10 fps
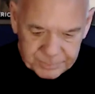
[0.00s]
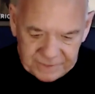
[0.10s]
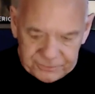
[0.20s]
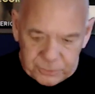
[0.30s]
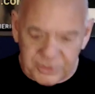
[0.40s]

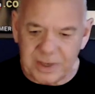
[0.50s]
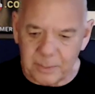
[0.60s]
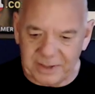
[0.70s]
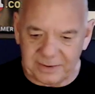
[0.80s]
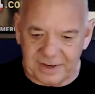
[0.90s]
If you think
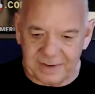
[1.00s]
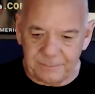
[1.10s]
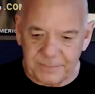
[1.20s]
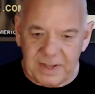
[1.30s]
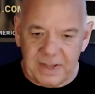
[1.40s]
about that,
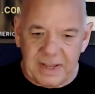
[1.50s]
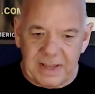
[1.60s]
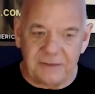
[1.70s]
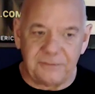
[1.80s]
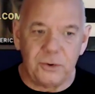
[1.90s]

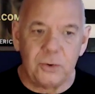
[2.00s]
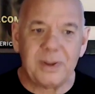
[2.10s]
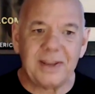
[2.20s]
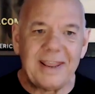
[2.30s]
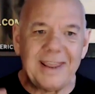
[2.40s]
if you
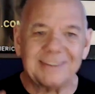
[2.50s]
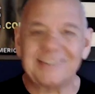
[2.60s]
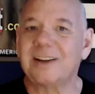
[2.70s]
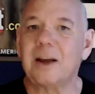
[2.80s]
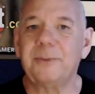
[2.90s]
get
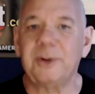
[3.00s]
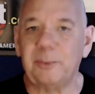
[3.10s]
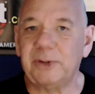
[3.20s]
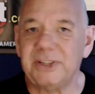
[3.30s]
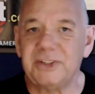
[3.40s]
asked to come to the
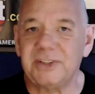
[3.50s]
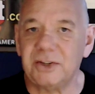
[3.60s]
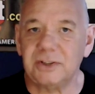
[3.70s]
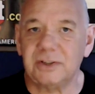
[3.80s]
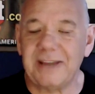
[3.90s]
police
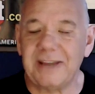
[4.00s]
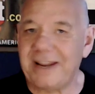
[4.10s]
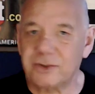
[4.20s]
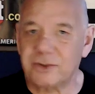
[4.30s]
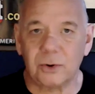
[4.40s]
station to
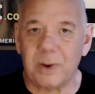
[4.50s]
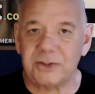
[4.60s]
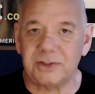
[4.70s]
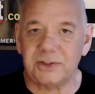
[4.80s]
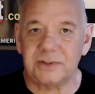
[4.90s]
answer
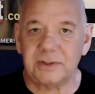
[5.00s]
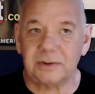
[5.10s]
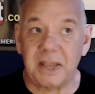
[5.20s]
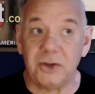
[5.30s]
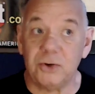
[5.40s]
questions
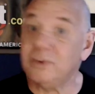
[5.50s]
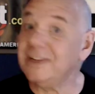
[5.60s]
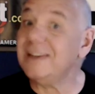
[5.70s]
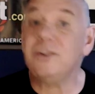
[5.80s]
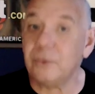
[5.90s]
and you
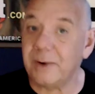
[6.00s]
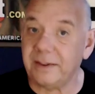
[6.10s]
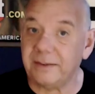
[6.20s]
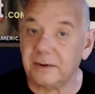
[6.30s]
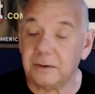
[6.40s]
didn't do
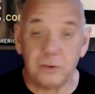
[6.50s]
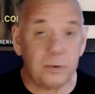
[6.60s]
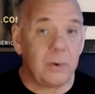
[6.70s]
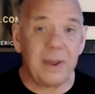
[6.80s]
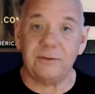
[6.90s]
anything, you
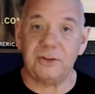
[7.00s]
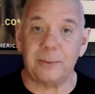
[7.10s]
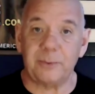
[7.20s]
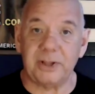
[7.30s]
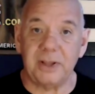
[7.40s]
don't have
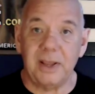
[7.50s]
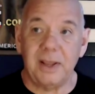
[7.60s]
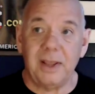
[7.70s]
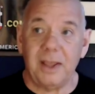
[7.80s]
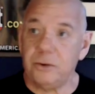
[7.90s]
jeopardy,
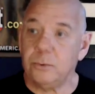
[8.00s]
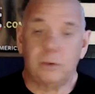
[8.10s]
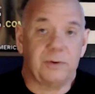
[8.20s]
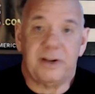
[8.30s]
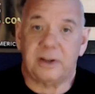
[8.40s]
and you
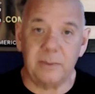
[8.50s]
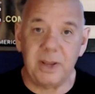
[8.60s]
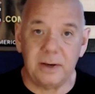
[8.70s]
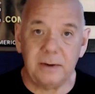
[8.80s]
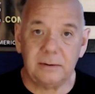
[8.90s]
agree to come
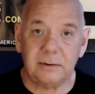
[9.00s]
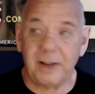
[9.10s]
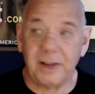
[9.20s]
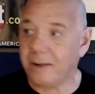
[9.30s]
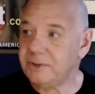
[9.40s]
in,
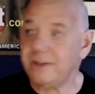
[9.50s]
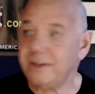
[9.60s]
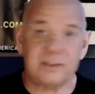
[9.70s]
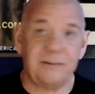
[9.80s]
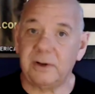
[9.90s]
yeah, I was in
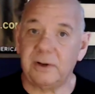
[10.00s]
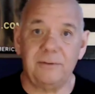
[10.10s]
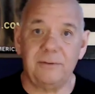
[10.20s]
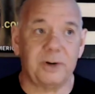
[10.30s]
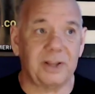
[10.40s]
the
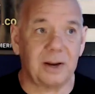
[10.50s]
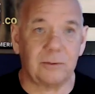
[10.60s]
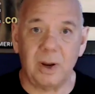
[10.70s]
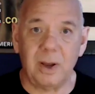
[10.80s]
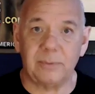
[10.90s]
7-Eleven when it
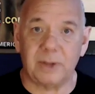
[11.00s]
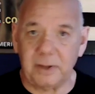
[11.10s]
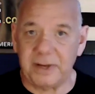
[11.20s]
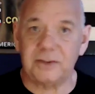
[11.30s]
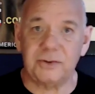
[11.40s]
got robbed.
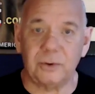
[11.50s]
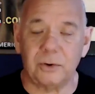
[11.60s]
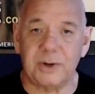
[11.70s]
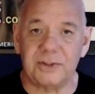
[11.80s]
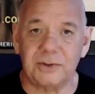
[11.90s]
I'll answer your
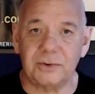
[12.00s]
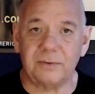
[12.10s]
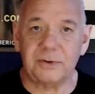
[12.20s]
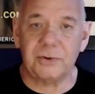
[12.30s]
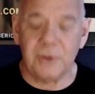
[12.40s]
questions,
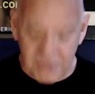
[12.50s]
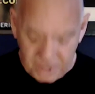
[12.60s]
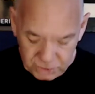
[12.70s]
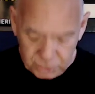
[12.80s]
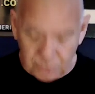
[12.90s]
officer.
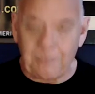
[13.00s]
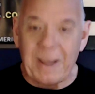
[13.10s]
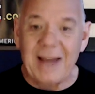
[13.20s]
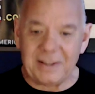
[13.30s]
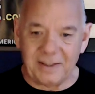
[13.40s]
Your
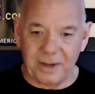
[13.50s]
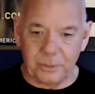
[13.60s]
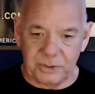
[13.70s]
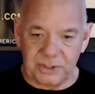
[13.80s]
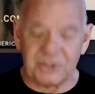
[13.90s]
body
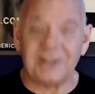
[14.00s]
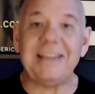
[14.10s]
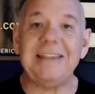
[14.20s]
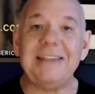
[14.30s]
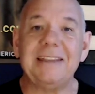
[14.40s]
language is going
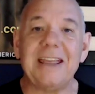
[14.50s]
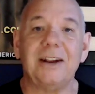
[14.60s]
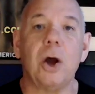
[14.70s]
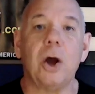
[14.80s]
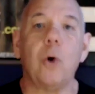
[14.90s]
to indicate
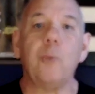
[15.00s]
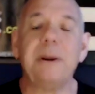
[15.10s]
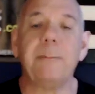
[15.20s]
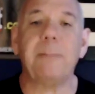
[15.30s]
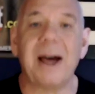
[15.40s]
an
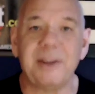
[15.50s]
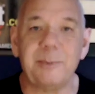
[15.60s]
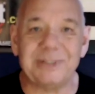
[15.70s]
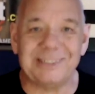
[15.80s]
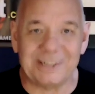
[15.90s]
open body
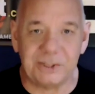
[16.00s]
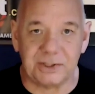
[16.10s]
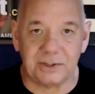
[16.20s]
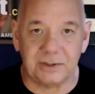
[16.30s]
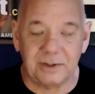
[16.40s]

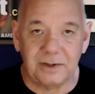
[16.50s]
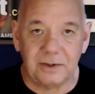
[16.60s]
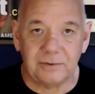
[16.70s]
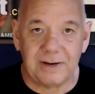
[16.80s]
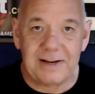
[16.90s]
position,
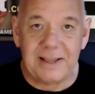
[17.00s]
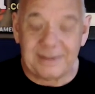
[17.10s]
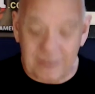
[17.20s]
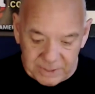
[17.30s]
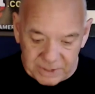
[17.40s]
right?
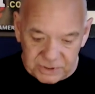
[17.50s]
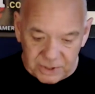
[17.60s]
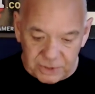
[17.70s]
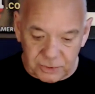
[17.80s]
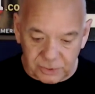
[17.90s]
That means
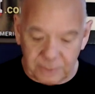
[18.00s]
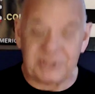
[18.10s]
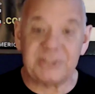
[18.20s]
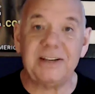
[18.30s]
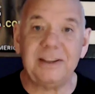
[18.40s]
you're going to
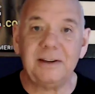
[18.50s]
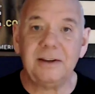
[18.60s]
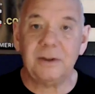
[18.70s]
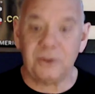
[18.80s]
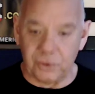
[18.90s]
be sitting,
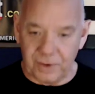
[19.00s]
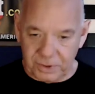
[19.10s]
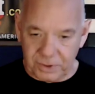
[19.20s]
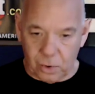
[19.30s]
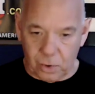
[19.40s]

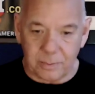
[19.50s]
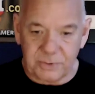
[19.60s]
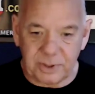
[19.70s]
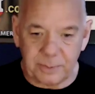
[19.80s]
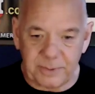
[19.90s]
your
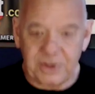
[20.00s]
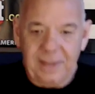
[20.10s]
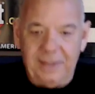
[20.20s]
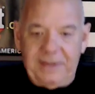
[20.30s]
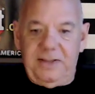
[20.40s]
arms are going to be, you're
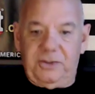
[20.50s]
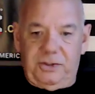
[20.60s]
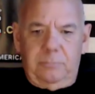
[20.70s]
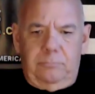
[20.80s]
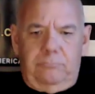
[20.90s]
not like
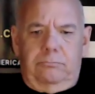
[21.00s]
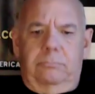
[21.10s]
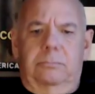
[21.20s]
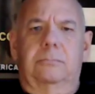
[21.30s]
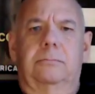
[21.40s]
this.
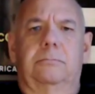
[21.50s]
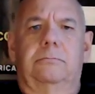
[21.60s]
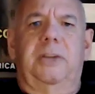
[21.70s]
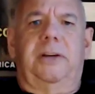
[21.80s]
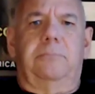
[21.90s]

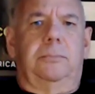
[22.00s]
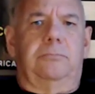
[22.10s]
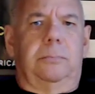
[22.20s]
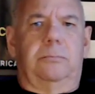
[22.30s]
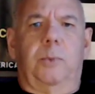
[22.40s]
Like,
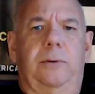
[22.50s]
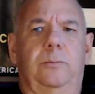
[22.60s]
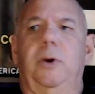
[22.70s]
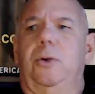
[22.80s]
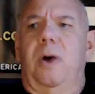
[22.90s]
what?
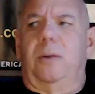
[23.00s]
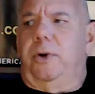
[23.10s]
What do you want?